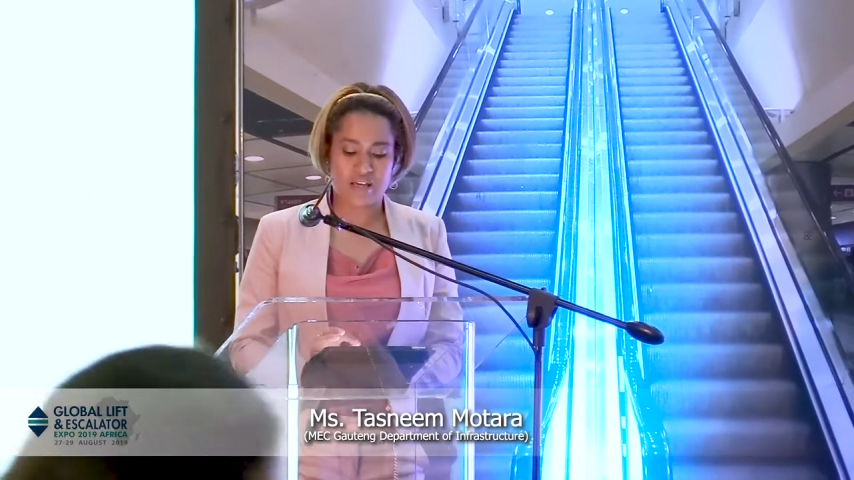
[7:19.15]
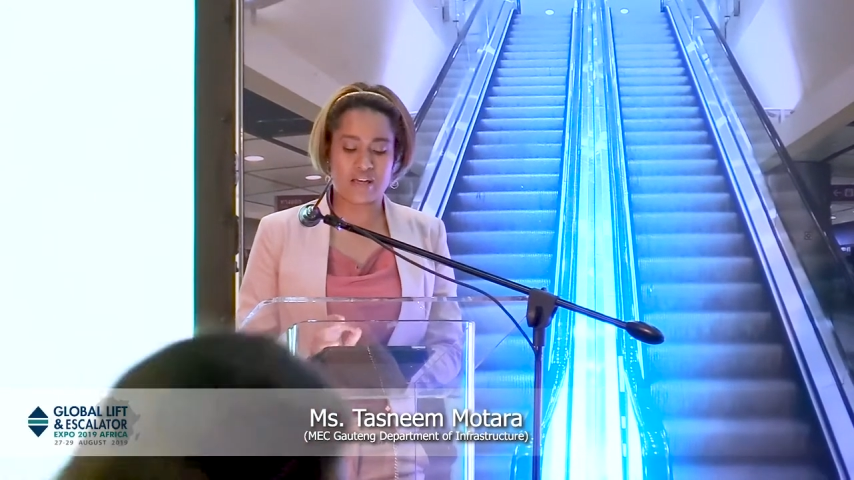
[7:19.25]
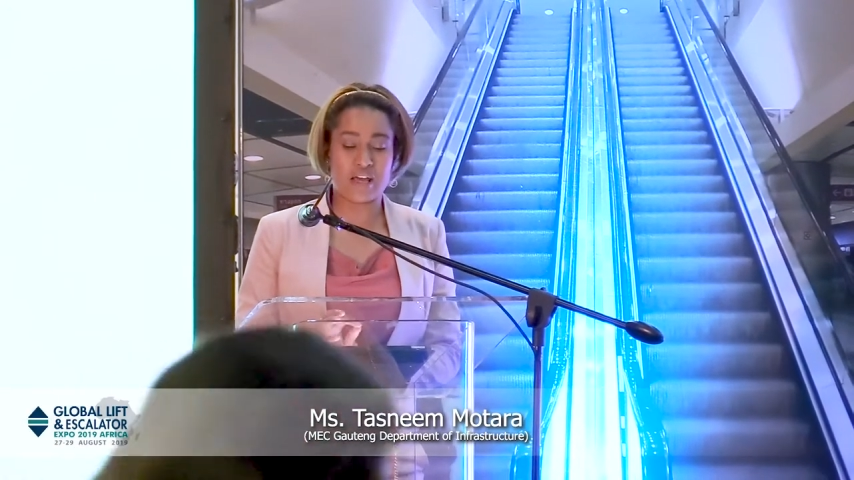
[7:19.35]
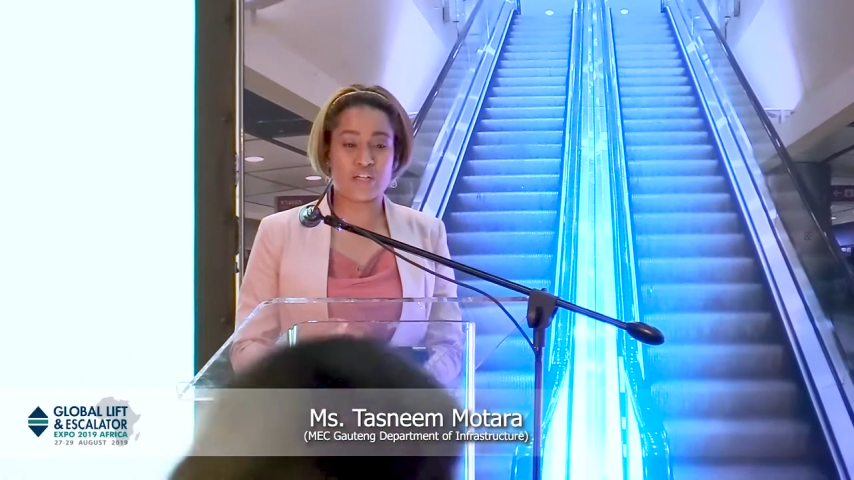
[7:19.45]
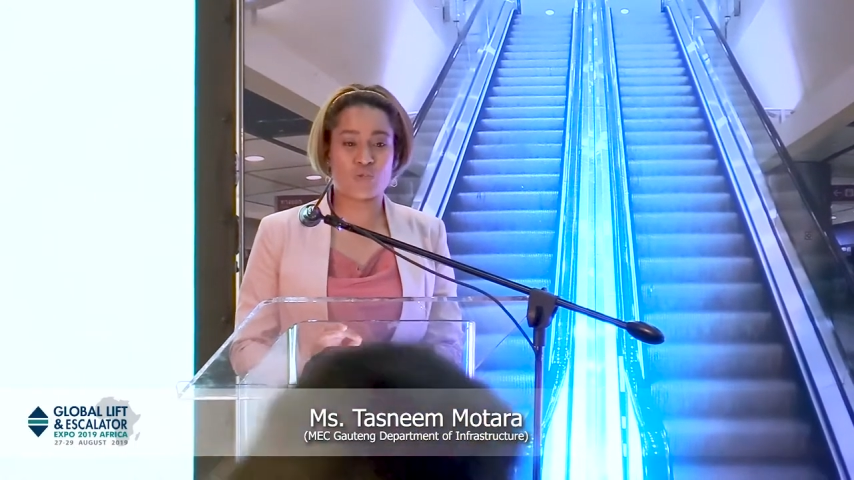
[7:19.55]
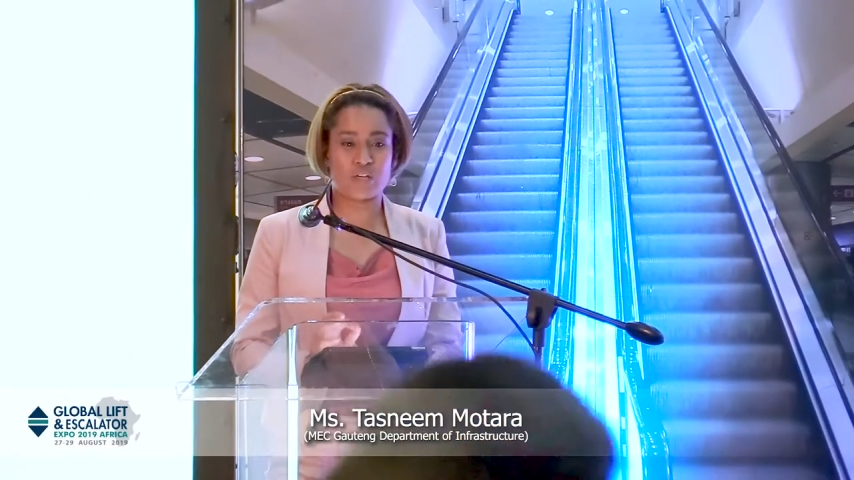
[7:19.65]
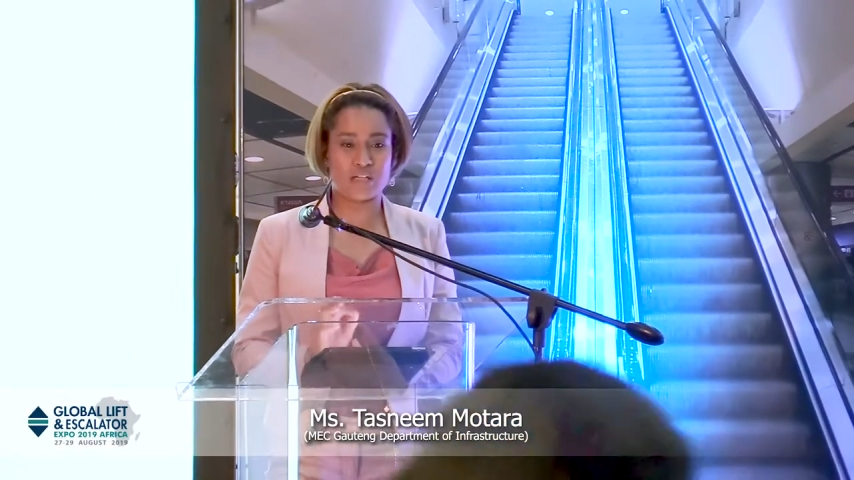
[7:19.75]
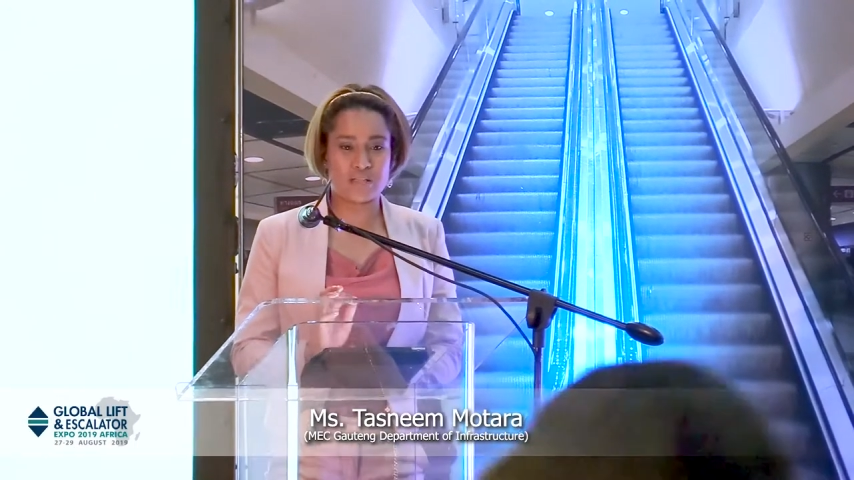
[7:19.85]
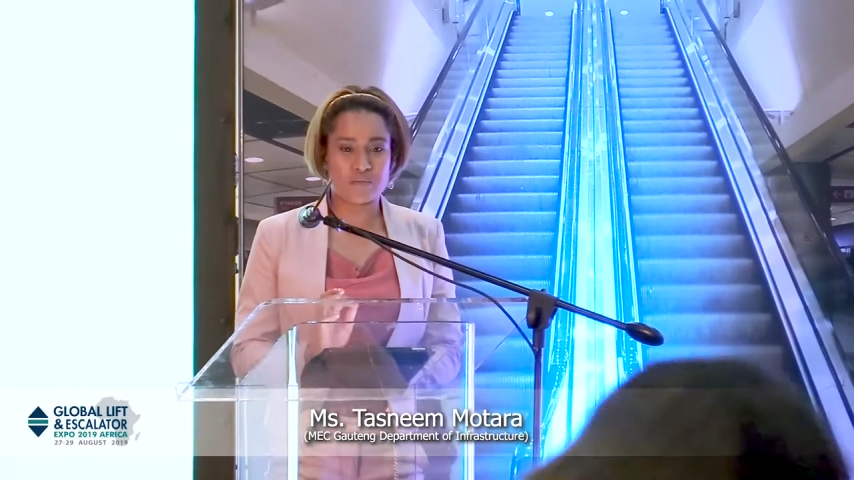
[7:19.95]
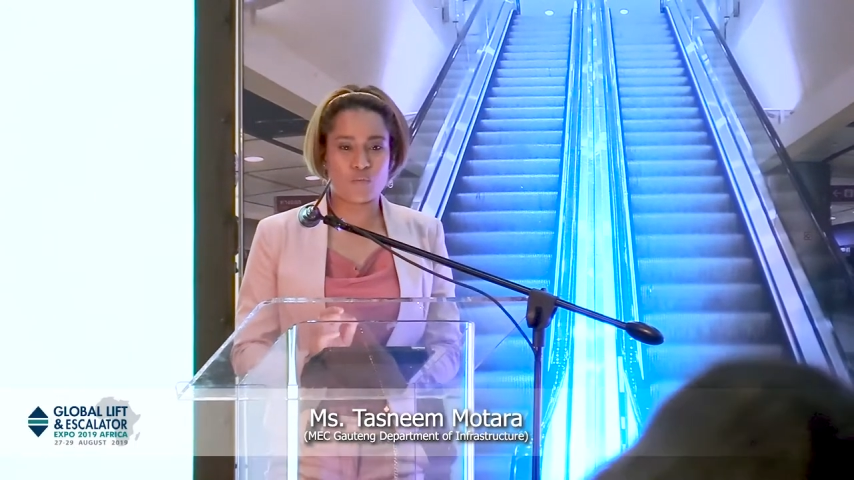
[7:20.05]
in
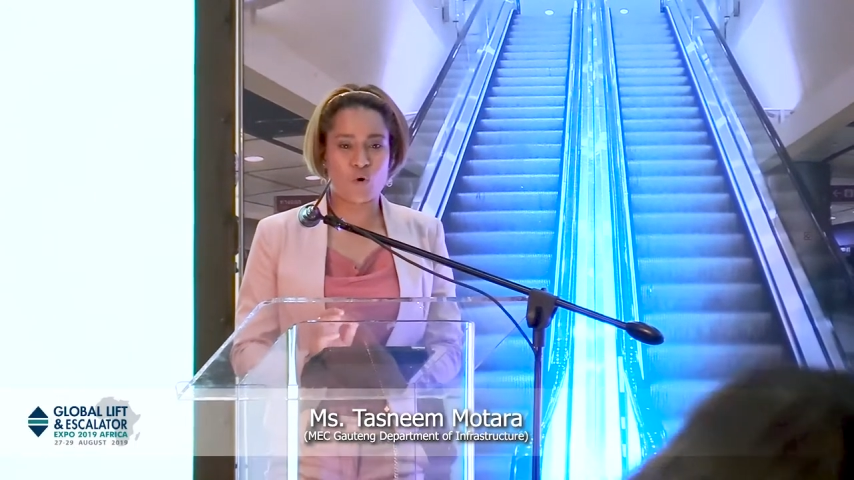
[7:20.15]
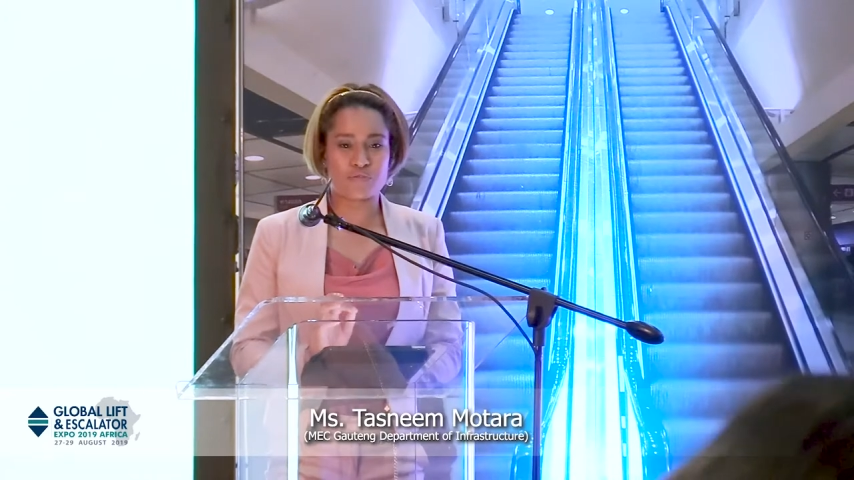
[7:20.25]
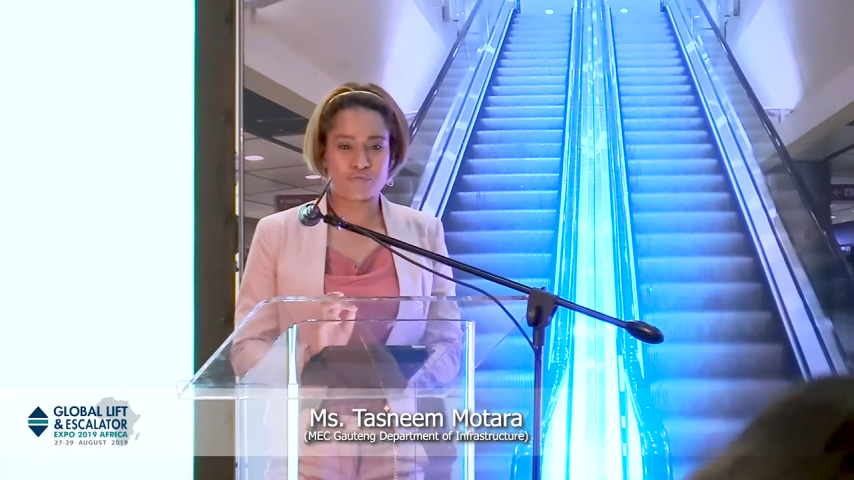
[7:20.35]
educating more